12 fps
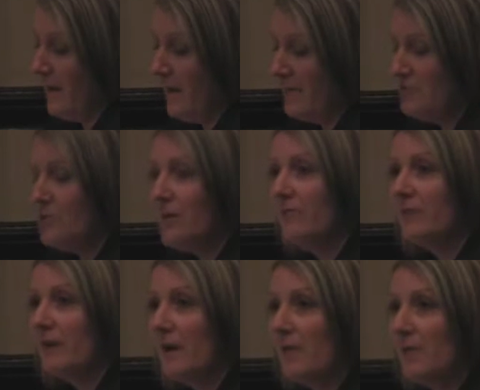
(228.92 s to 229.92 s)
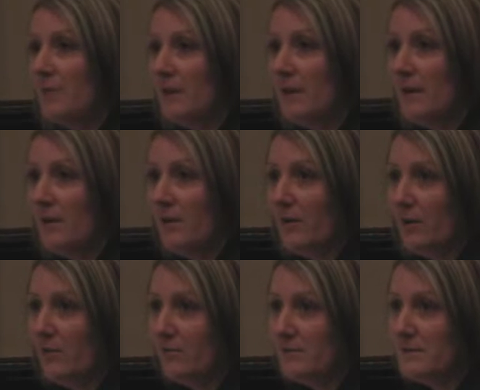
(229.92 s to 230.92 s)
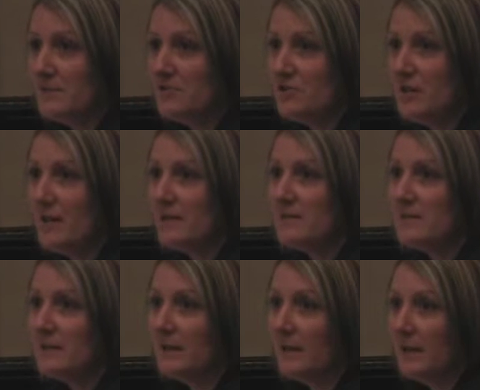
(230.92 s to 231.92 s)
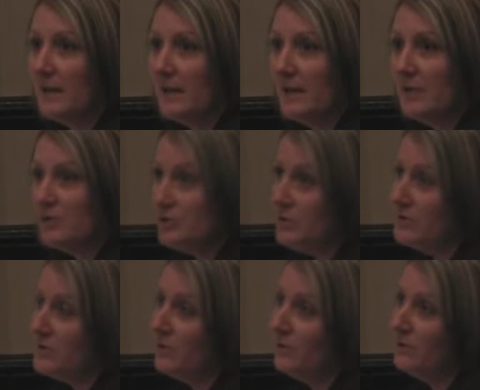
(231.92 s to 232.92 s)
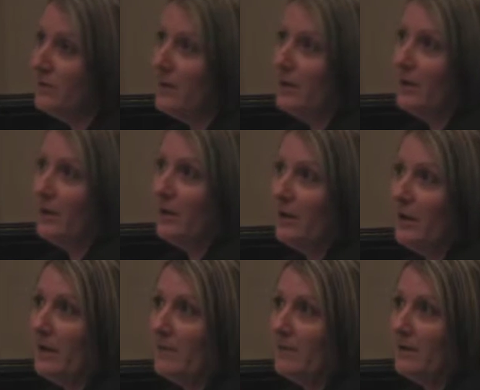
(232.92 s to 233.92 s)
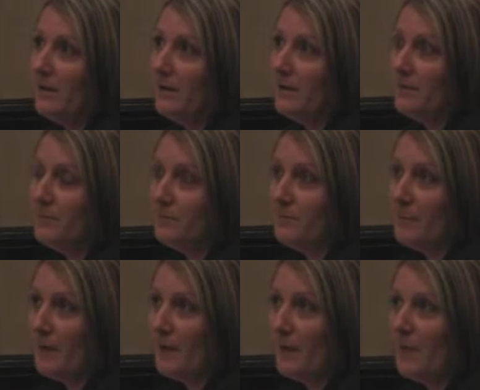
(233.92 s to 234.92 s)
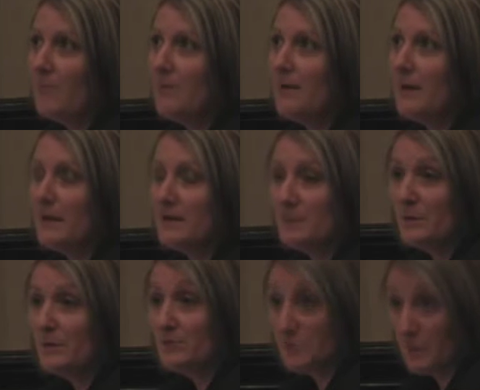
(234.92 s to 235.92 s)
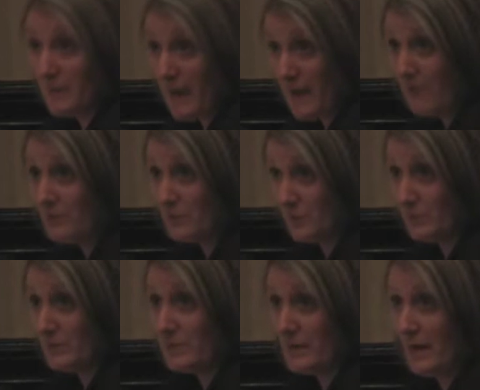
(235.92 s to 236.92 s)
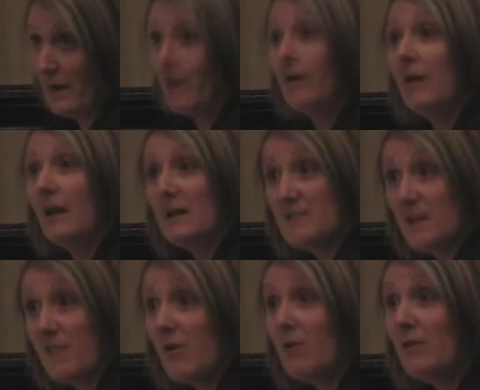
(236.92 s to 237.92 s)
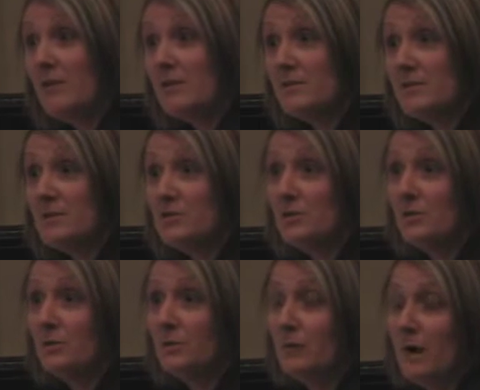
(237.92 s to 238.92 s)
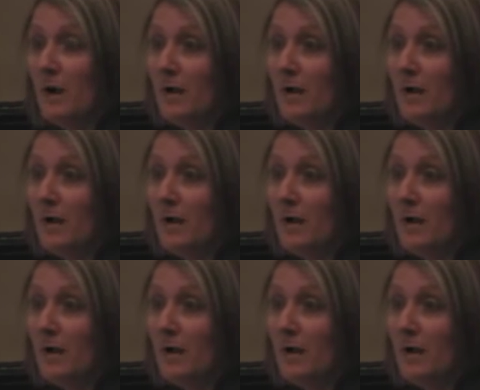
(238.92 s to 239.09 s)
how do you overcome the client confidentiality issues of, if the company has moved to an outsourcing, it's their own individual